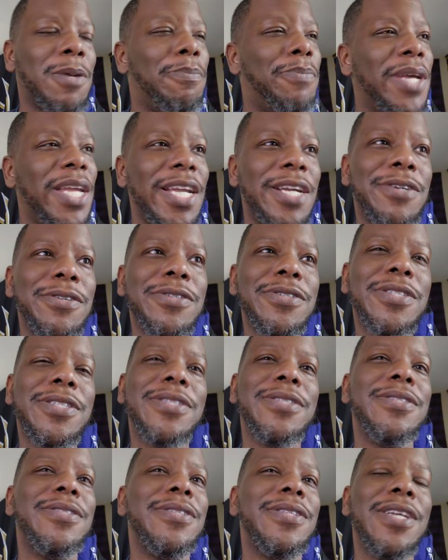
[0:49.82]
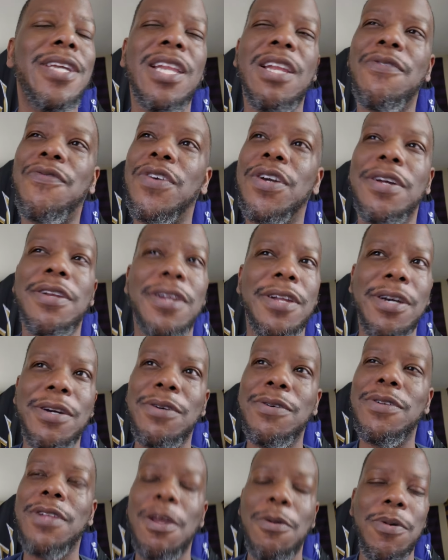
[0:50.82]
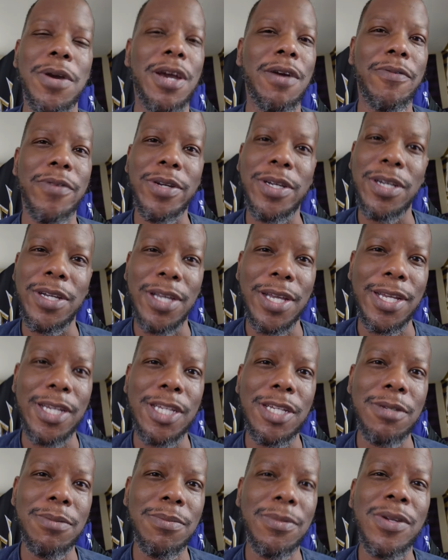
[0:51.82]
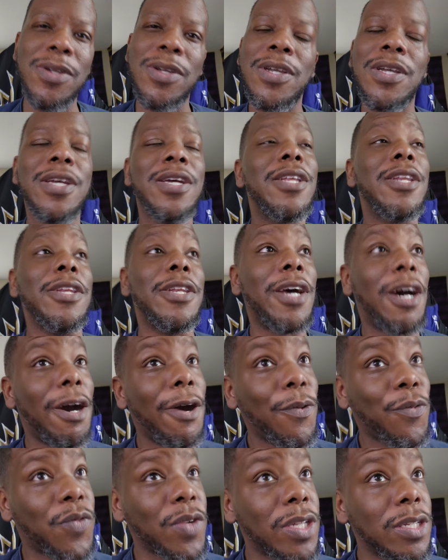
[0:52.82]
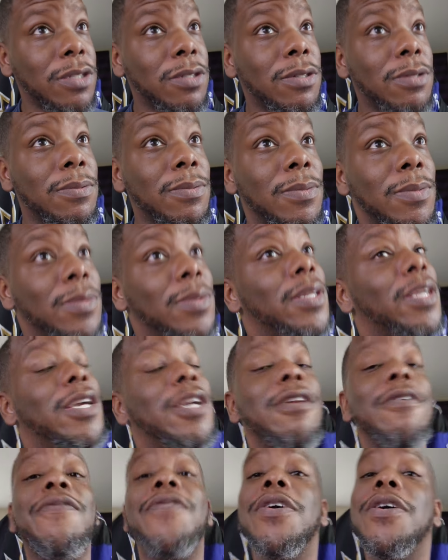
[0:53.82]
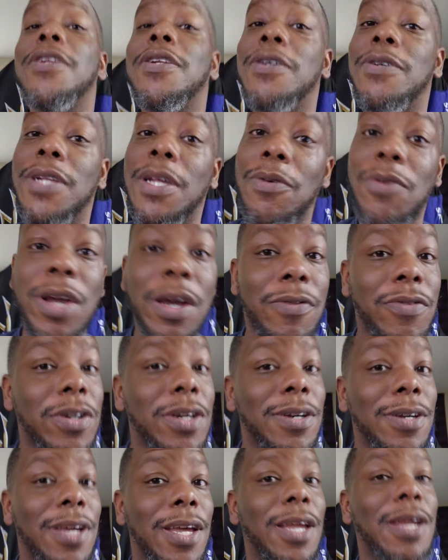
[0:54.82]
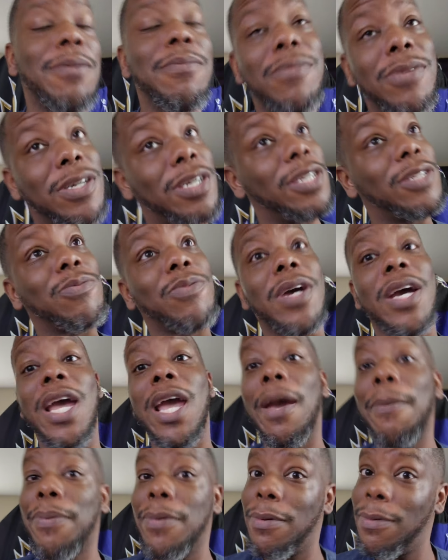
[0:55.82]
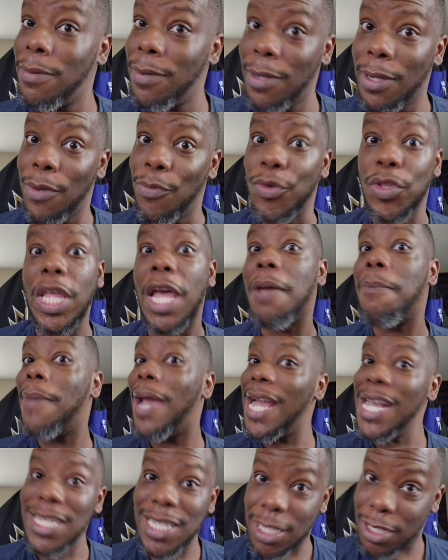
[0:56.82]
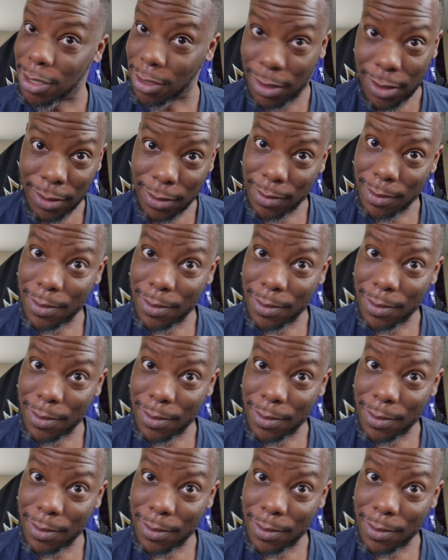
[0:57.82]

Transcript: Bengals, NFL know they will have a good game. Dolphins, NFL know they will have a good game because what happened with that massacre